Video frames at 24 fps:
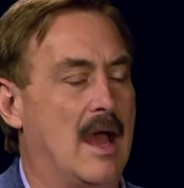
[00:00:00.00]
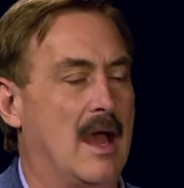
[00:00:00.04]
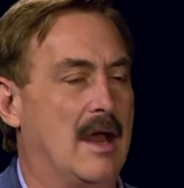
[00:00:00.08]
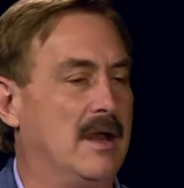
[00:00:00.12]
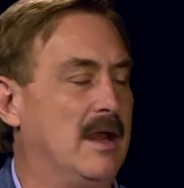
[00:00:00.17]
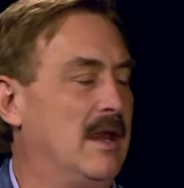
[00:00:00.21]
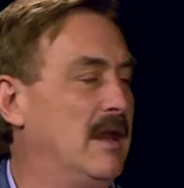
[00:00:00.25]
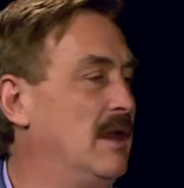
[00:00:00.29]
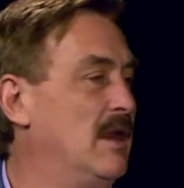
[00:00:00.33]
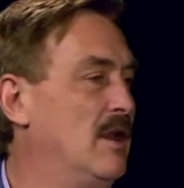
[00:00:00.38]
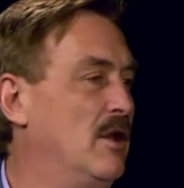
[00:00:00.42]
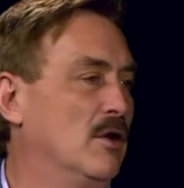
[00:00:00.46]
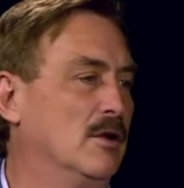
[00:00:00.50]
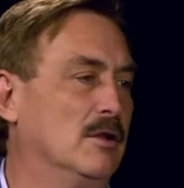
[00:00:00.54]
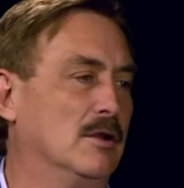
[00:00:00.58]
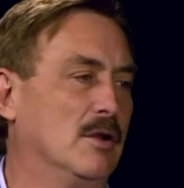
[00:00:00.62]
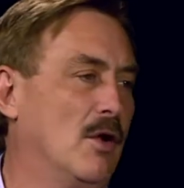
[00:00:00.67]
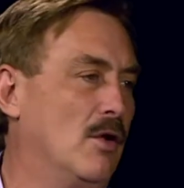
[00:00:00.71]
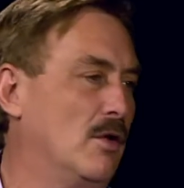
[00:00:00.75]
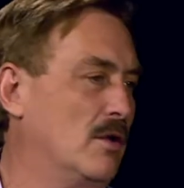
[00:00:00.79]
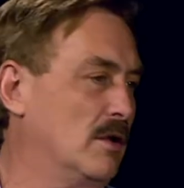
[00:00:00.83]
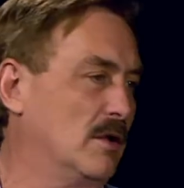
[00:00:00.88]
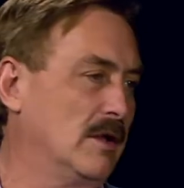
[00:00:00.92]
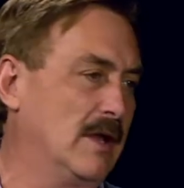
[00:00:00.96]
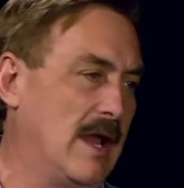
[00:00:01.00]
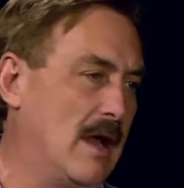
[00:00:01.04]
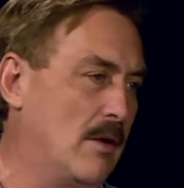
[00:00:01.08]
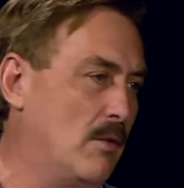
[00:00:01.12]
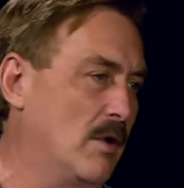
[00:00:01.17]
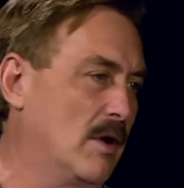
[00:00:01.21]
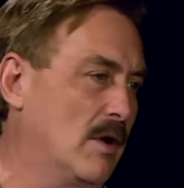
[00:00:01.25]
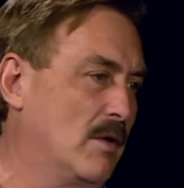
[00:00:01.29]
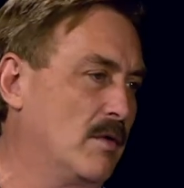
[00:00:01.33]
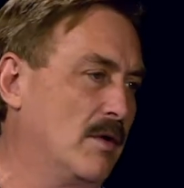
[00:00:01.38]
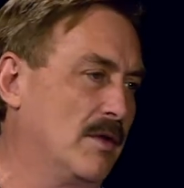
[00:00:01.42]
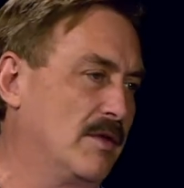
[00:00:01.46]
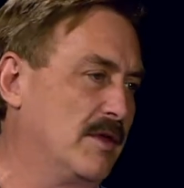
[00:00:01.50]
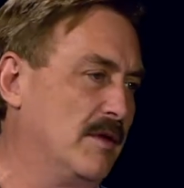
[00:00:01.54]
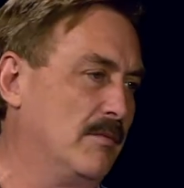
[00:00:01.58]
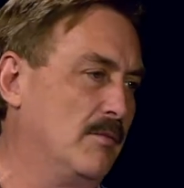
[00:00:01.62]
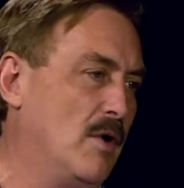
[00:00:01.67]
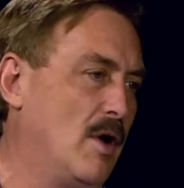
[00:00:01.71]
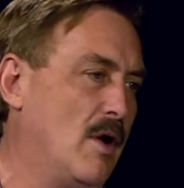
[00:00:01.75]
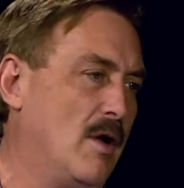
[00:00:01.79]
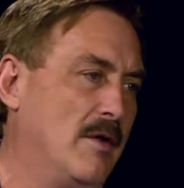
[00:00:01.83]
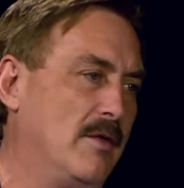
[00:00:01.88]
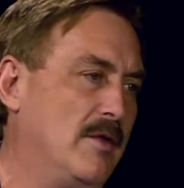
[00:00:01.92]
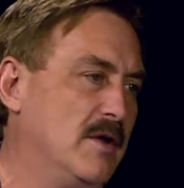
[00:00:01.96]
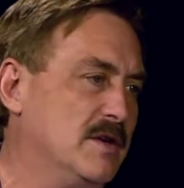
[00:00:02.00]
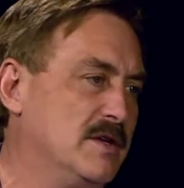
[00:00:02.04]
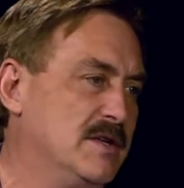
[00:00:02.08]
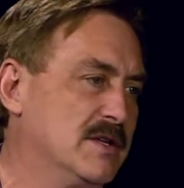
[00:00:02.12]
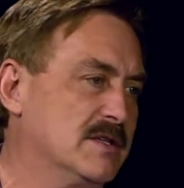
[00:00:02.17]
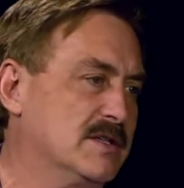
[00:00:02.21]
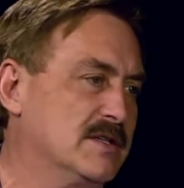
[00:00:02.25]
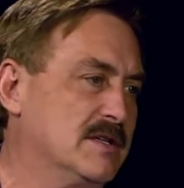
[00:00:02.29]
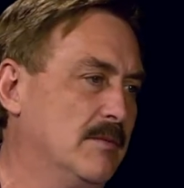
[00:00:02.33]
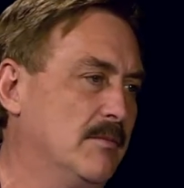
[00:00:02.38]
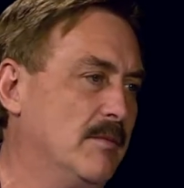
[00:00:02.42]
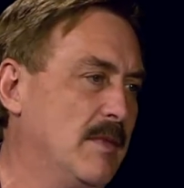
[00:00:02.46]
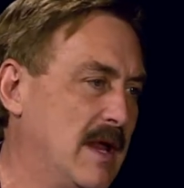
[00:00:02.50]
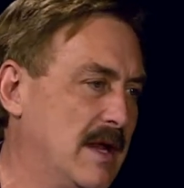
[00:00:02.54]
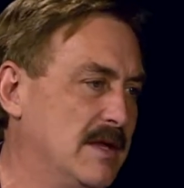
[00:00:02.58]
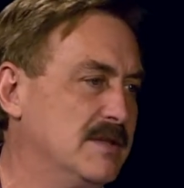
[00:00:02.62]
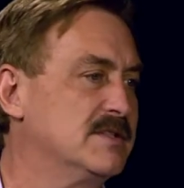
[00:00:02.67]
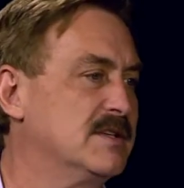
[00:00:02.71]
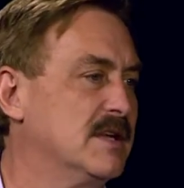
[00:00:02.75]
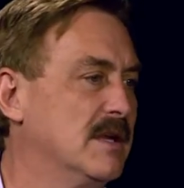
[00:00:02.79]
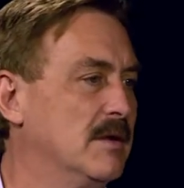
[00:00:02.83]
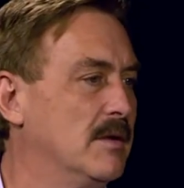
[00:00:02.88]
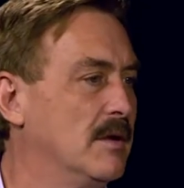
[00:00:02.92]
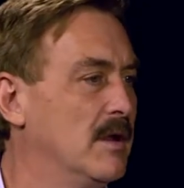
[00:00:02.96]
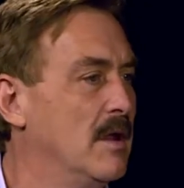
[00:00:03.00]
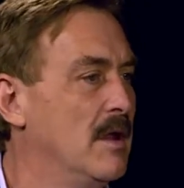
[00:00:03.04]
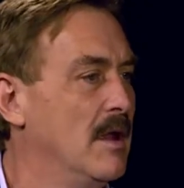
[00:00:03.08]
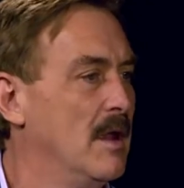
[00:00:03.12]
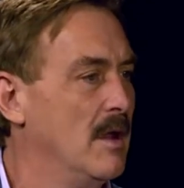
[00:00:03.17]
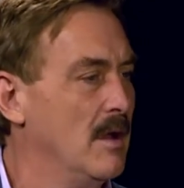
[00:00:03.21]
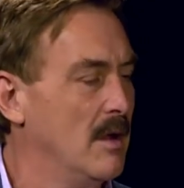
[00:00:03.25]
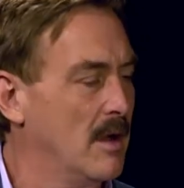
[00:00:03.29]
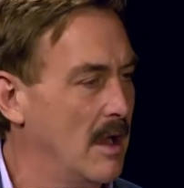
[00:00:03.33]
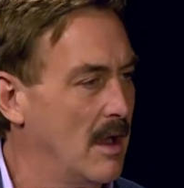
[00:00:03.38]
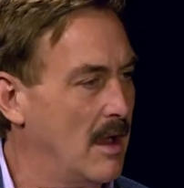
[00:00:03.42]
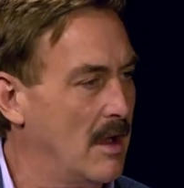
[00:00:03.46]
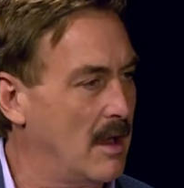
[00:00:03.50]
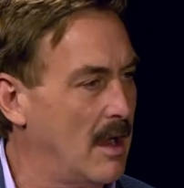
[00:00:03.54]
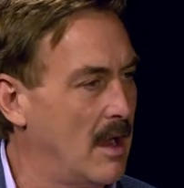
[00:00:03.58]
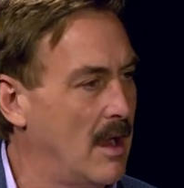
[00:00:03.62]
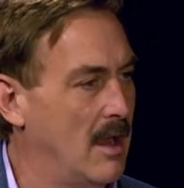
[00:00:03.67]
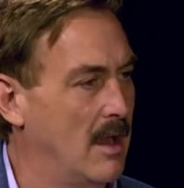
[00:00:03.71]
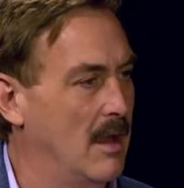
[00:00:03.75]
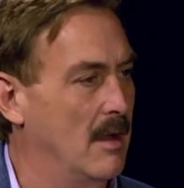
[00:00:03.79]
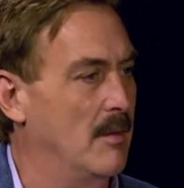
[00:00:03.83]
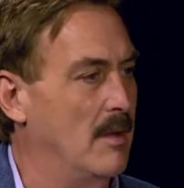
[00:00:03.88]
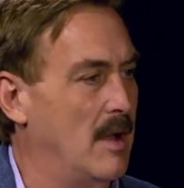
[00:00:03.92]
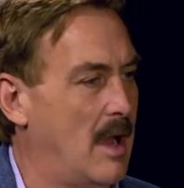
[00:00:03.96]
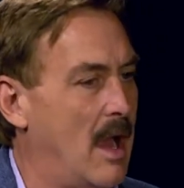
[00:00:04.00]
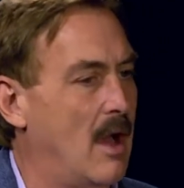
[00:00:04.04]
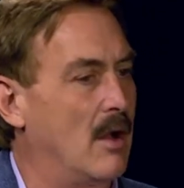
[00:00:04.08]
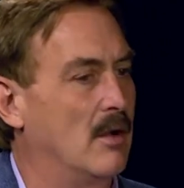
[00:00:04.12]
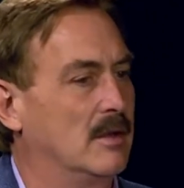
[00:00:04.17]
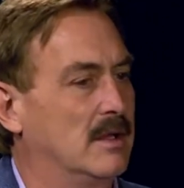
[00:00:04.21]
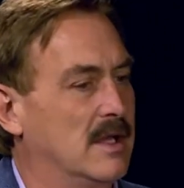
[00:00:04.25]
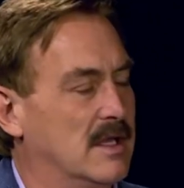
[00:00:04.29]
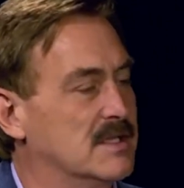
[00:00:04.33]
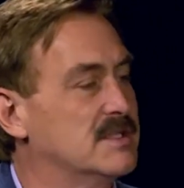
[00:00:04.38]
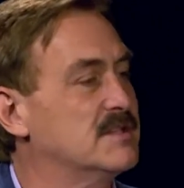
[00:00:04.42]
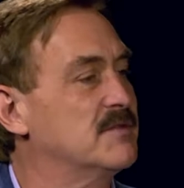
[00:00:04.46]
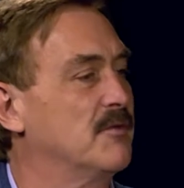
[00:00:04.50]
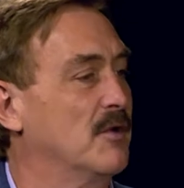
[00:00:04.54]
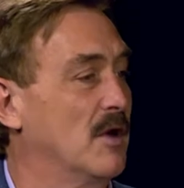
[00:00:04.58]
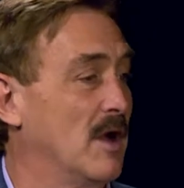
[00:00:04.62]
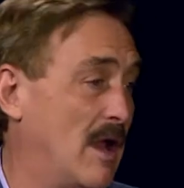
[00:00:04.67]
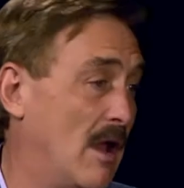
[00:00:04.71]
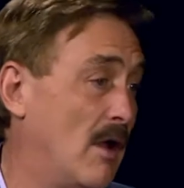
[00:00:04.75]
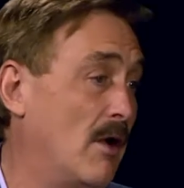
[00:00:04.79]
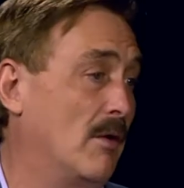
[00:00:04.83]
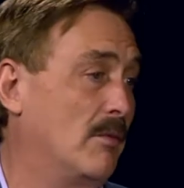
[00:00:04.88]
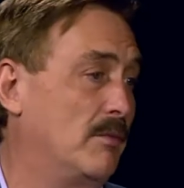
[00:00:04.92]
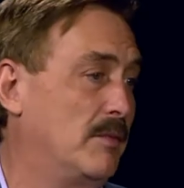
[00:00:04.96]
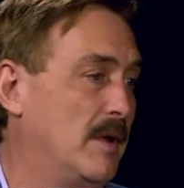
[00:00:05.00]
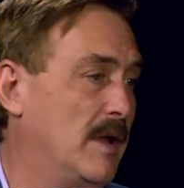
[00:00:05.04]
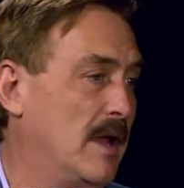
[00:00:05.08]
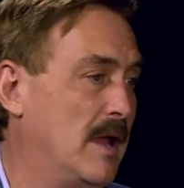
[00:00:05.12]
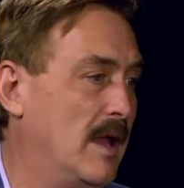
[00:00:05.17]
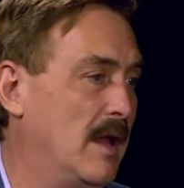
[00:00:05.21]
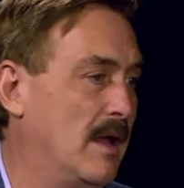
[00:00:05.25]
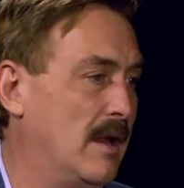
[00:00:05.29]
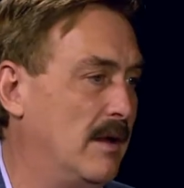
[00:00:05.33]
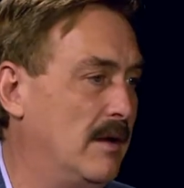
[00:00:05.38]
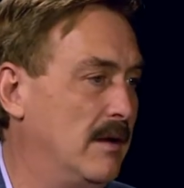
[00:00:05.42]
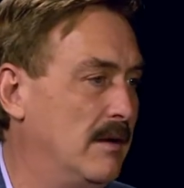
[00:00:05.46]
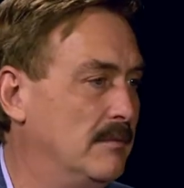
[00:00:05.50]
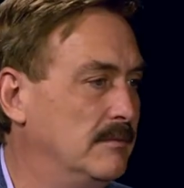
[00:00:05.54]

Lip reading: in here locally. I work with them all, and they're just amazing outlets for help. And